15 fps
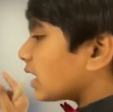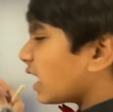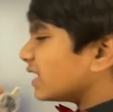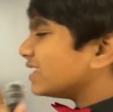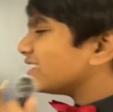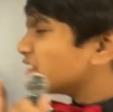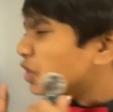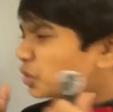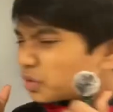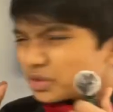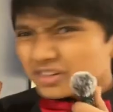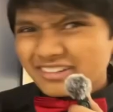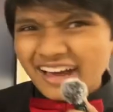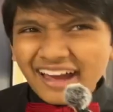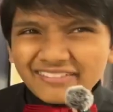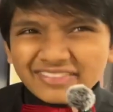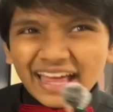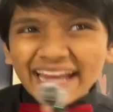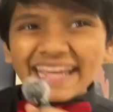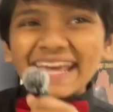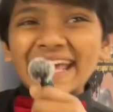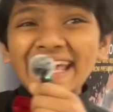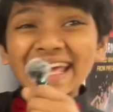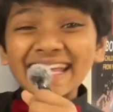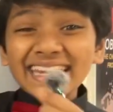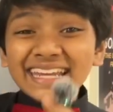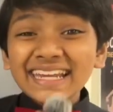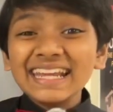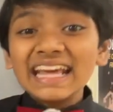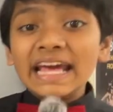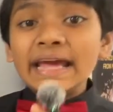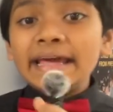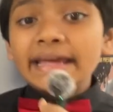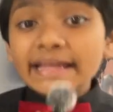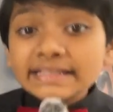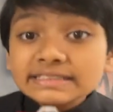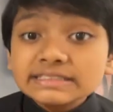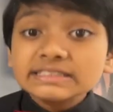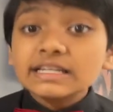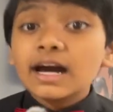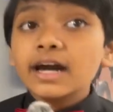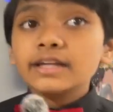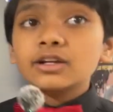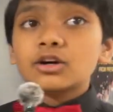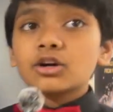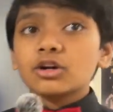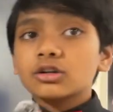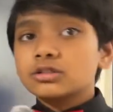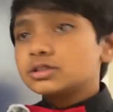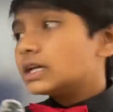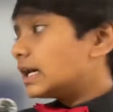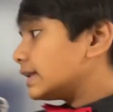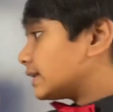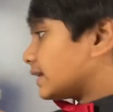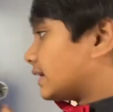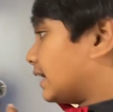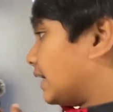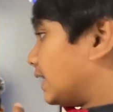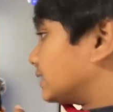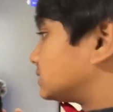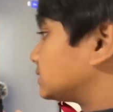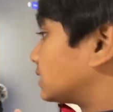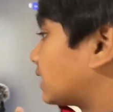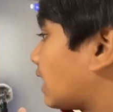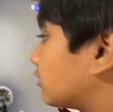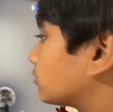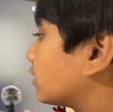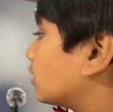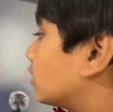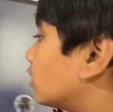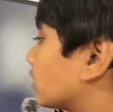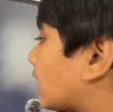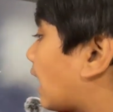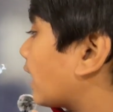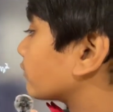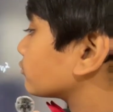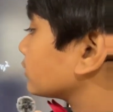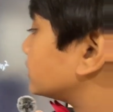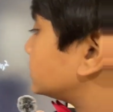I know you have that hidden inside urge to cancel out every